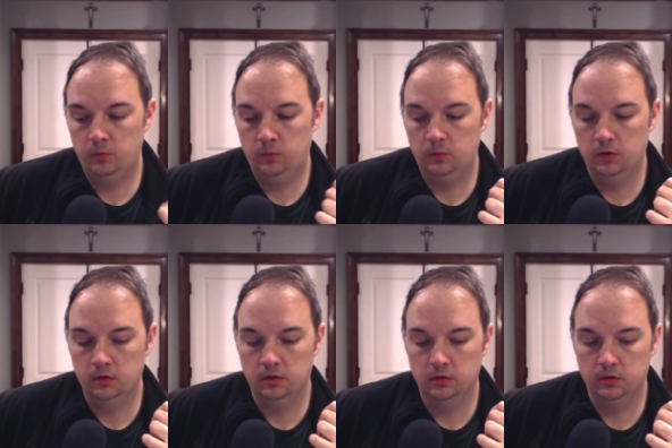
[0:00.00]

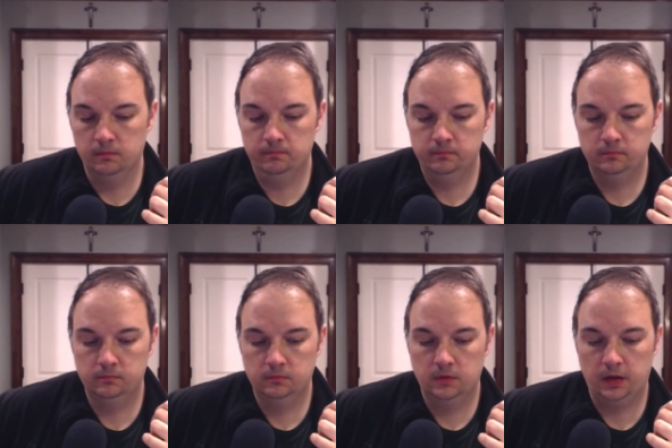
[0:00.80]
were,
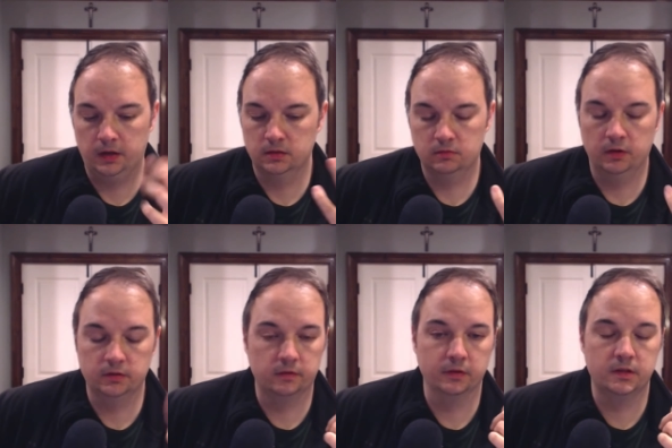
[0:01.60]
I guess,
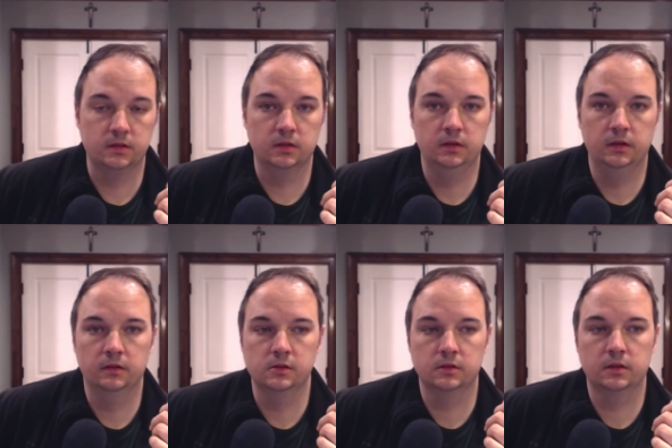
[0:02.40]
relatively easy, and
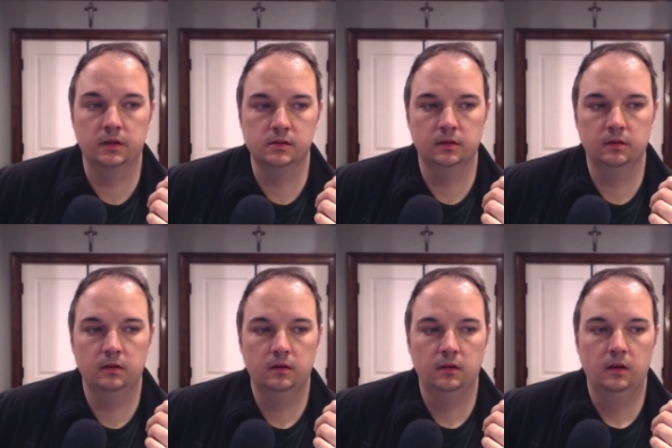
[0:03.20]
just things that
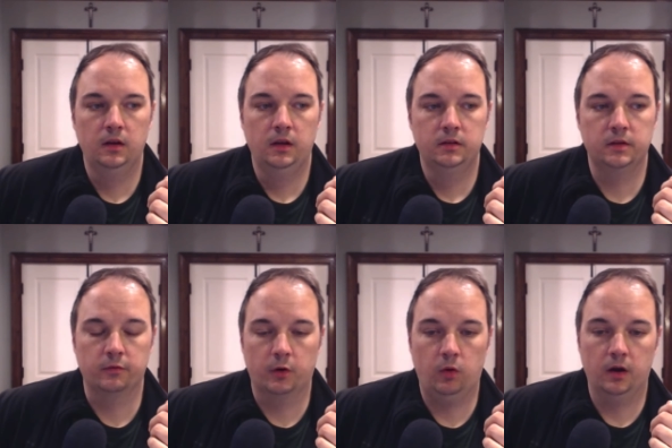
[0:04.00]
didn't
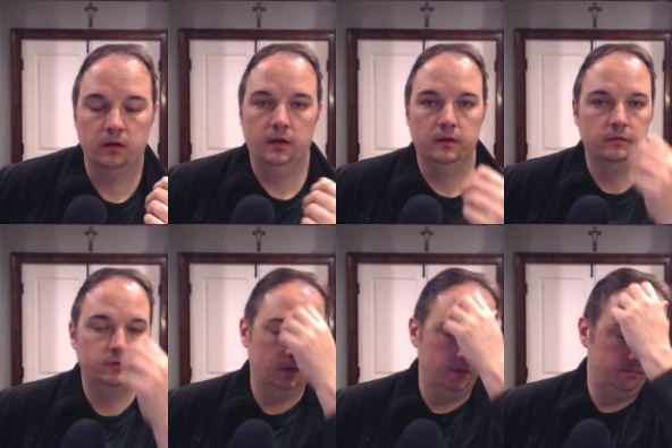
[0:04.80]
require a lot of
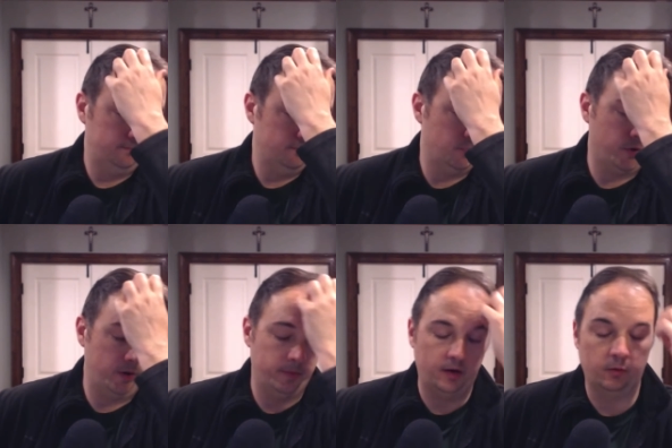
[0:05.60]
brain
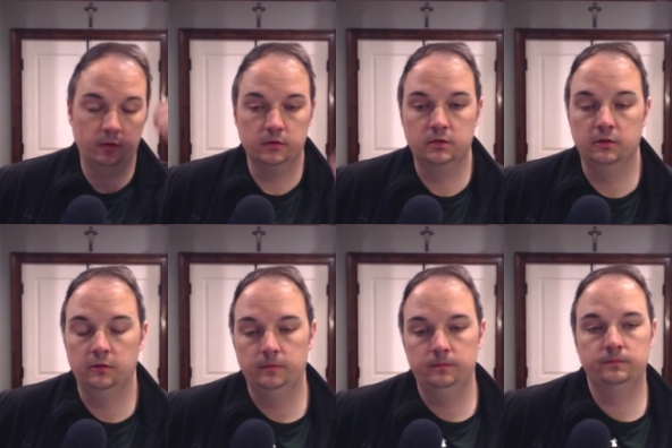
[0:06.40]
power, so
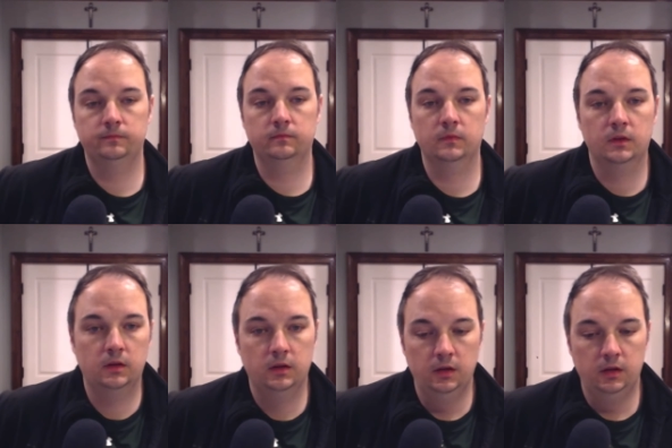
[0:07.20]

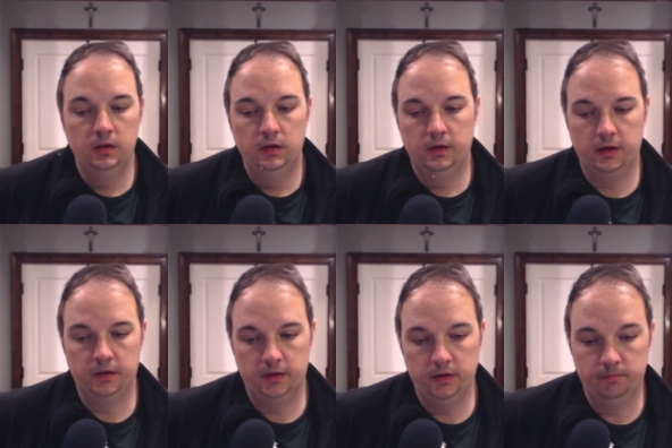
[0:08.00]
I got that
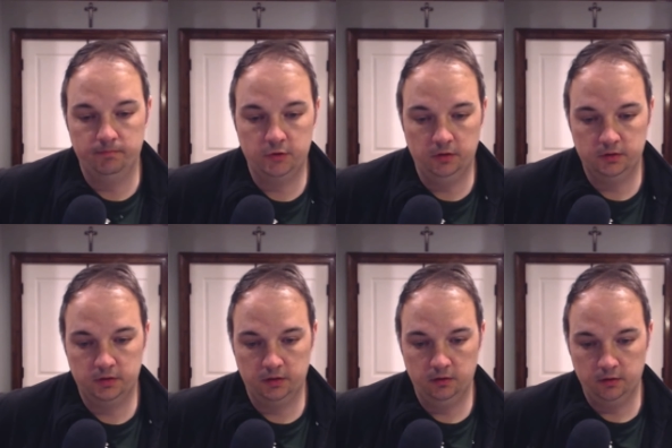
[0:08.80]
done. So let's take a
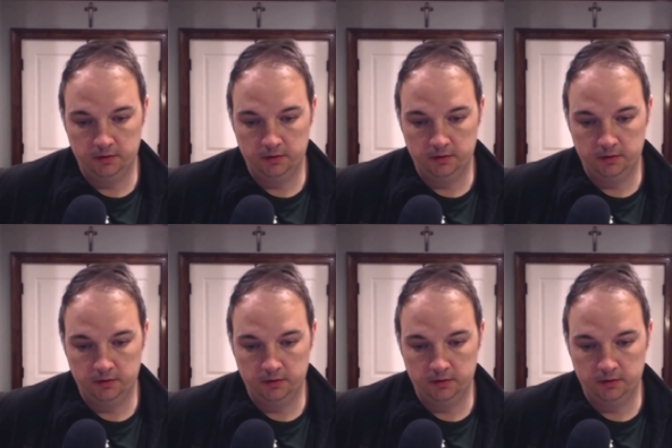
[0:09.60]
look.